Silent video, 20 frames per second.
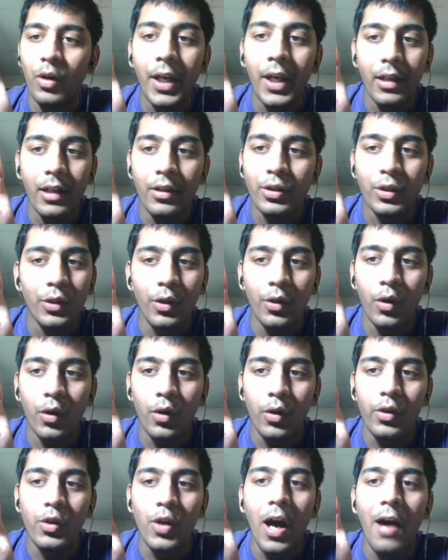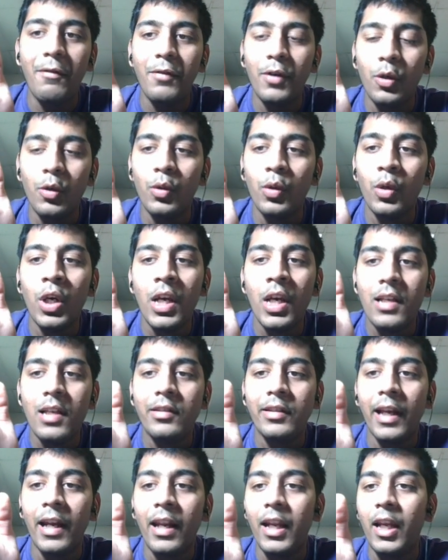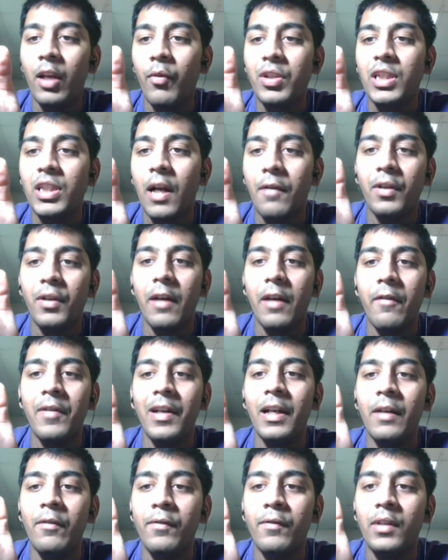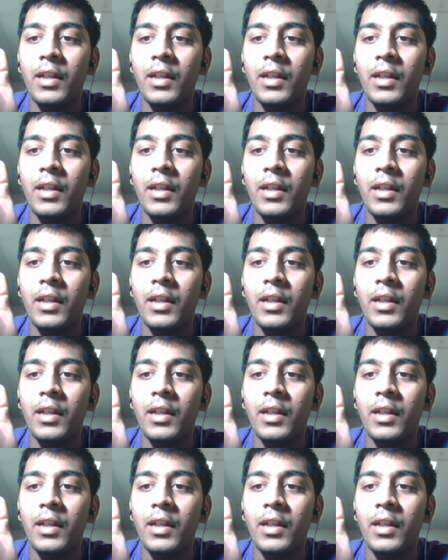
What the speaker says: Okay, so you have to send request after every